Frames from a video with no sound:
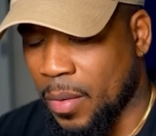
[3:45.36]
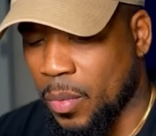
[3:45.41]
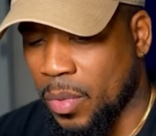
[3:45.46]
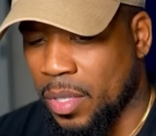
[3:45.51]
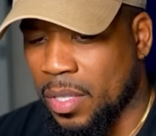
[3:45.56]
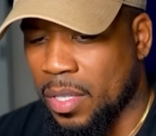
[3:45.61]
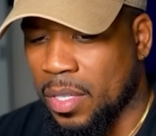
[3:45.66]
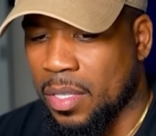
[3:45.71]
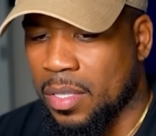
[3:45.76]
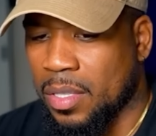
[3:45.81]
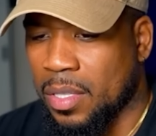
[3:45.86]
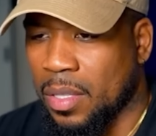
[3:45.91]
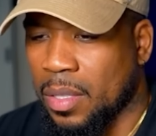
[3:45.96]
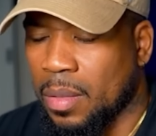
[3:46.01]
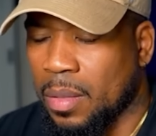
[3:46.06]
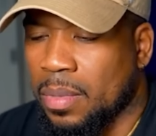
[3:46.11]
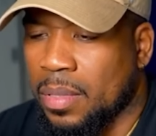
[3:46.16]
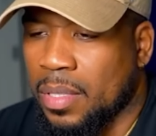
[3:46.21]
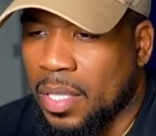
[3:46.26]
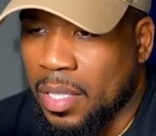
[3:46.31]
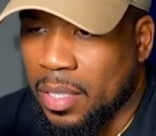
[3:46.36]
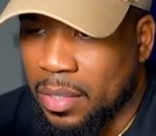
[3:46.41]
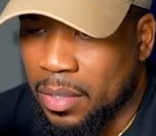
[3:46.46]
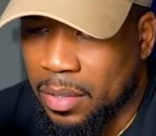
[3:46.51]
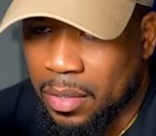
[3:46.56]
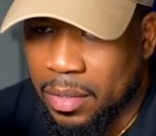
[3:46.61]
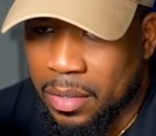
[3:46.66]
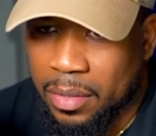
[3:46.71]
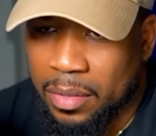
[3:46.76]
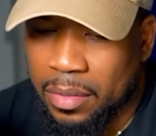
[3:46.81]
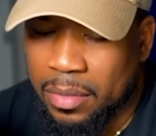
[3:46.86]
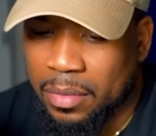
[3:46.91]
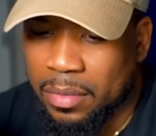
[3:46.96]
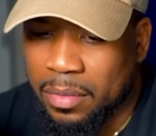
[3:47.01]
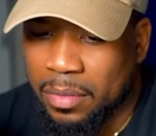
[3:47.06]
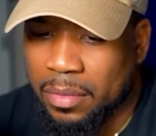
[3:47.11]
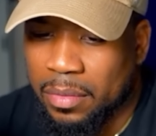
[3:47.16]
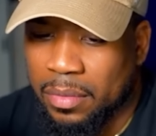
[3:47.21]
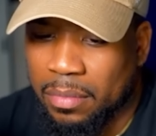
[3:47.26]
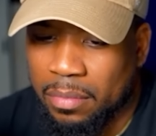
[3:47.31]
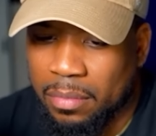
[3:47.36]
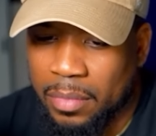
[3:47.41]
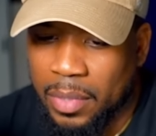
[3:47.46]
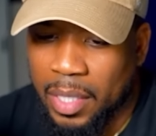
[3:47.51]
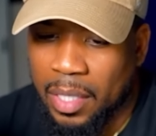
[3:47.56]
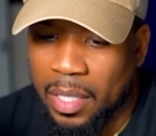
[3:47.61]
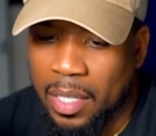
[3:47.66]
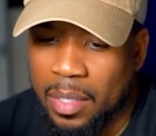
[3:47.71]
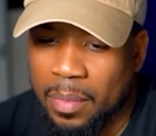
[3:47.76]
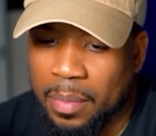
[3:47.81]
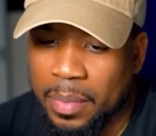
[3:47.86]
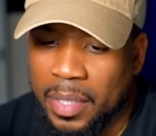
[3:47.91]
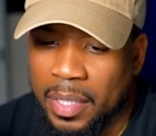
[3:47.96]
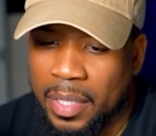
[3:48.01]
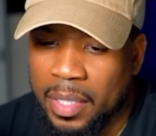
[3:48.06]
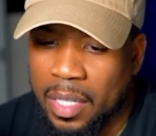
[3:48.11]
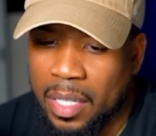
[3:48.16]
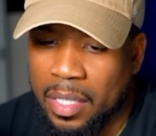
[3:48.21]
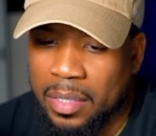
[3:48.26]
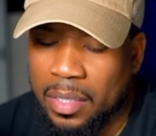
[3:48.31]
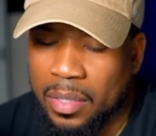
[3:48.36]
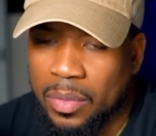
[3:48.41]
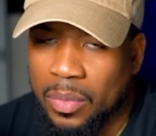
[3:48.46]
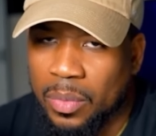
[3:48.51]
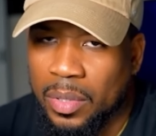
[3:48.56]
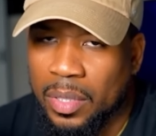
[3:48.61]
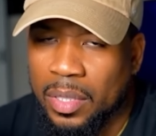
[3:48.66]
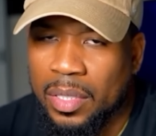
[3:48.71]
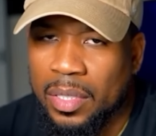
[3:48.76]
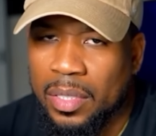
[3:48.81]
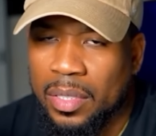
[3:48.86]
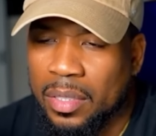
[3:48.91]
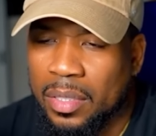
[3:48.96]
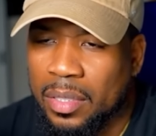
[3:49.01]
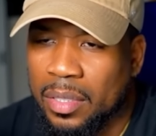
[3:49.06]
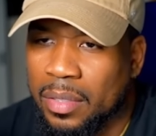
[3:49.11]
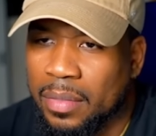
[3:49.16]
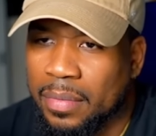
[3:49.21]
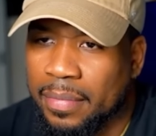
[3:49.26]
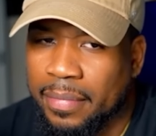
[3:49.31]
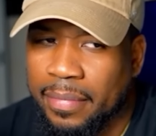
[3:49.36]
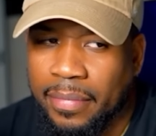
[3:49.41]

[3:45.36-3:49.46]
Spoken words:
Like, what are the circumstances? Being lost in the woods?